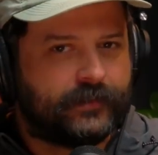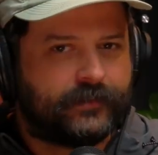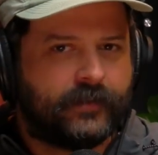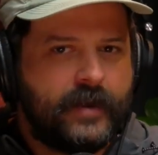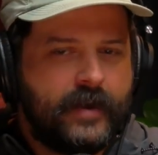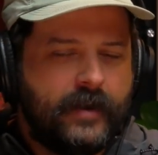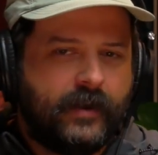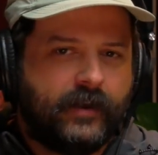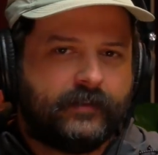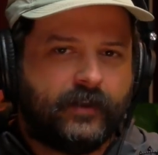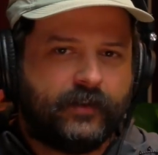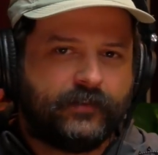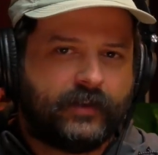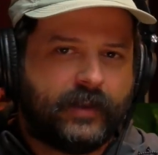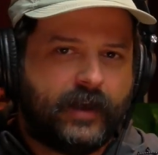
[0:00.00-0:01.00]
It
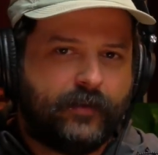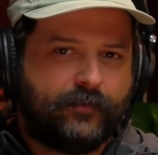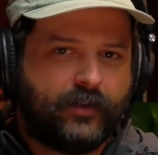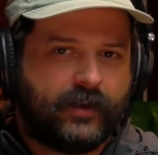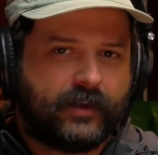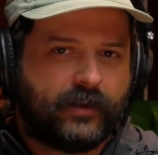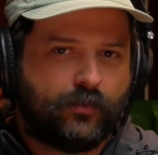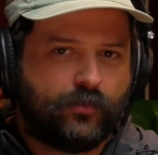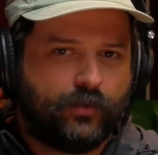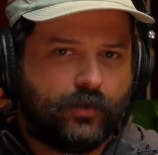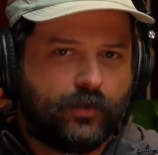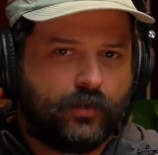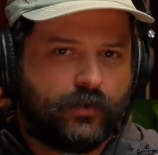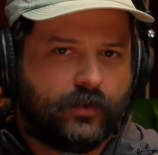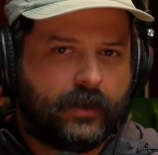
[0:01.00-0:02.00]
doesn't have like a
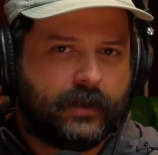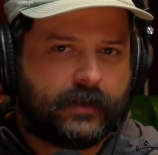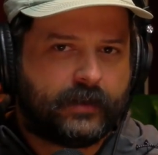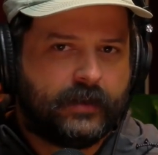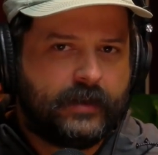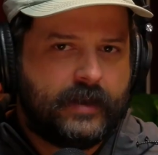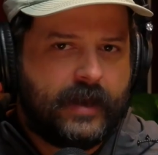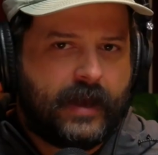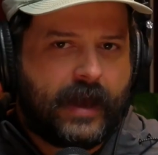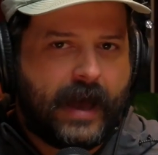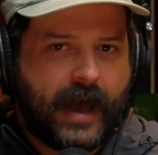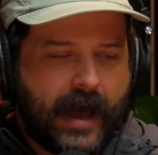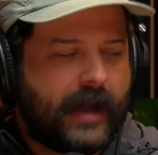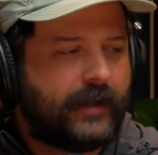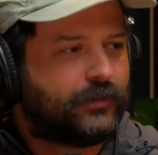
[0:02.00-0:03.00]
real like
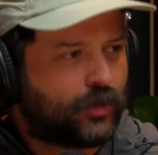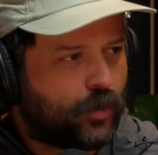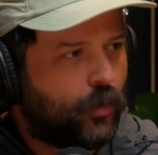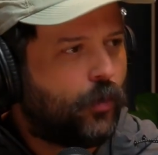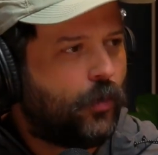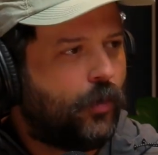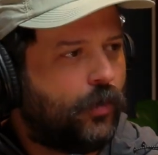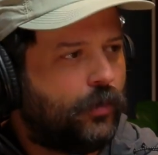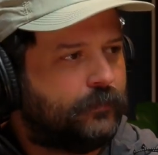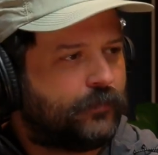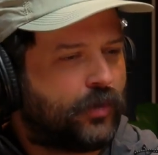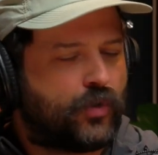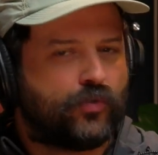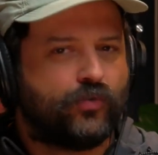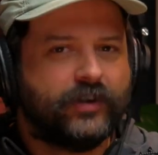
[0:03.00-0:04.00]
hardcore,
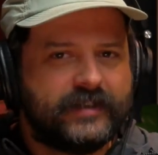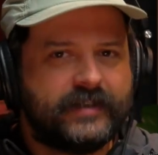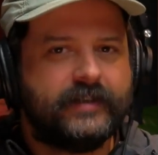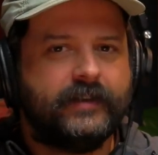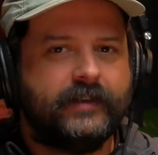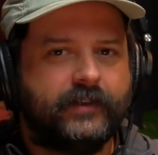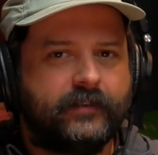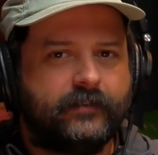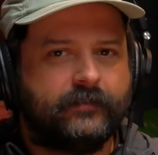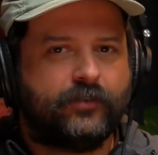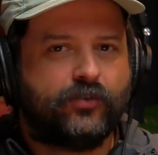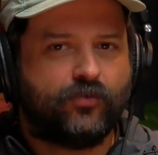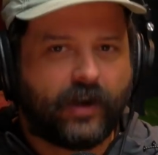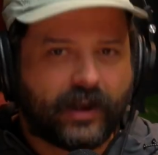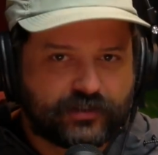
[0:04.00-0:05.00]
gritty,
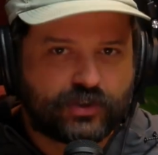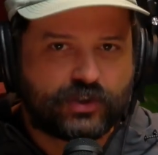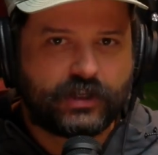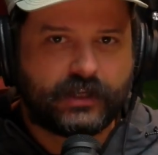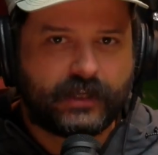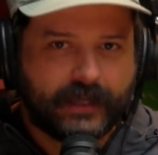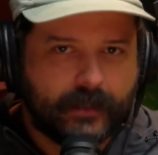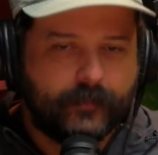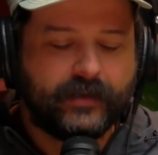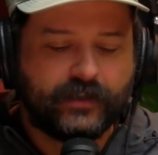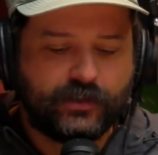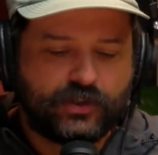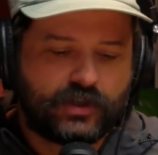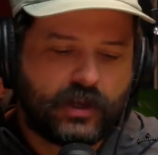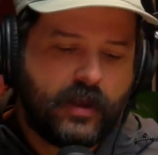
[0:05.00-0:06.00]
grungy
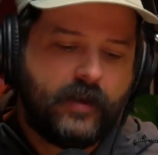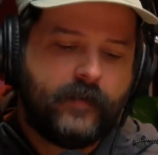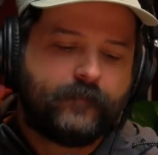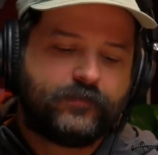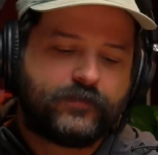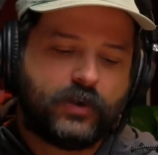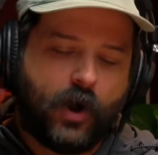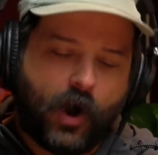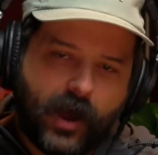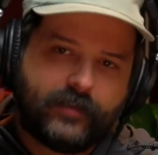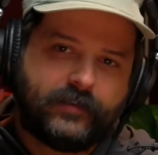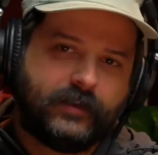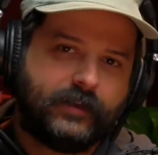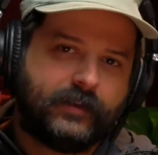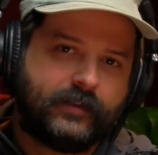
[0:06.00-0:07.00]
image. So I
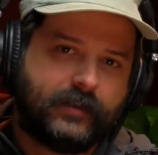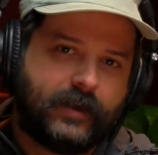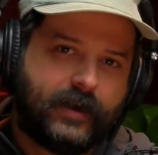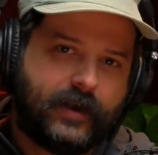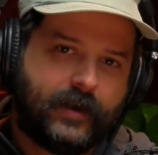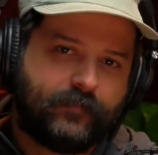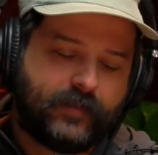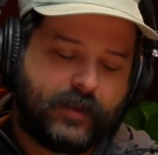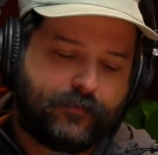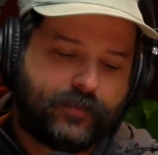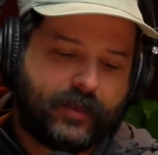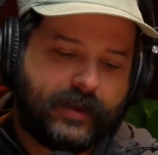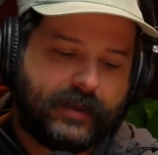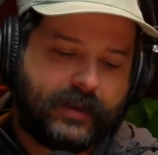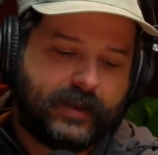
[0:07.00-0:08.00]
think if
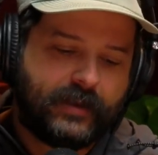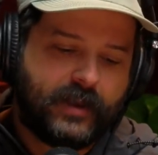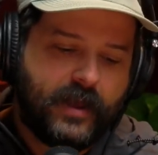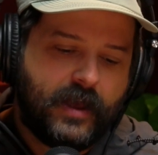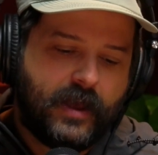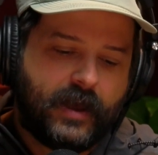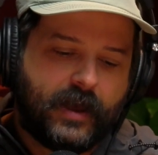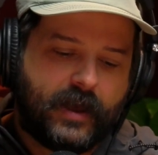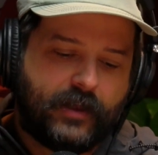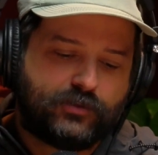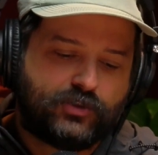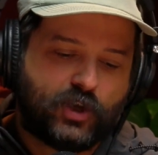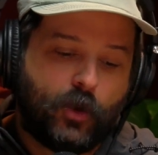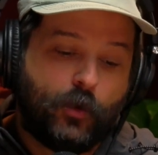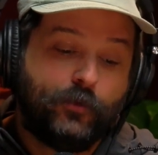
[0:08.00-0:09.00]
they get
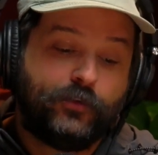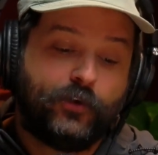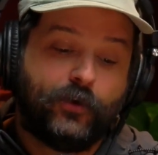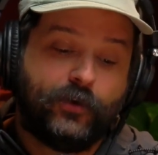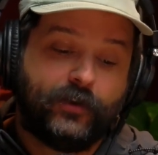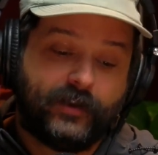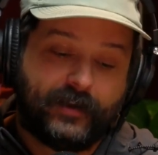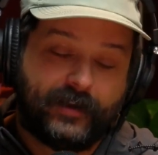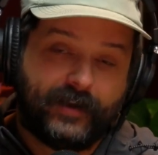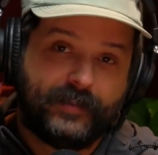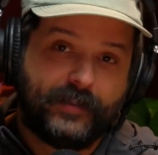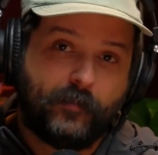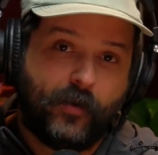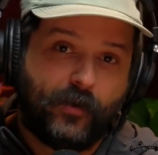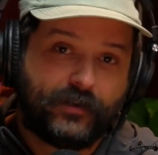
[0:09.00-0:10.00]
Joel Turner
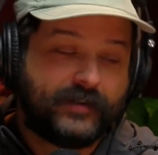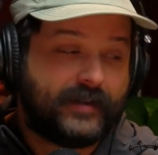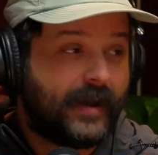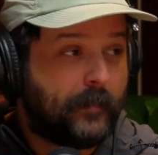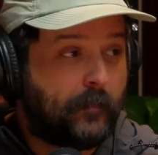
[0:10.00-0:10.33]
and the Modern Day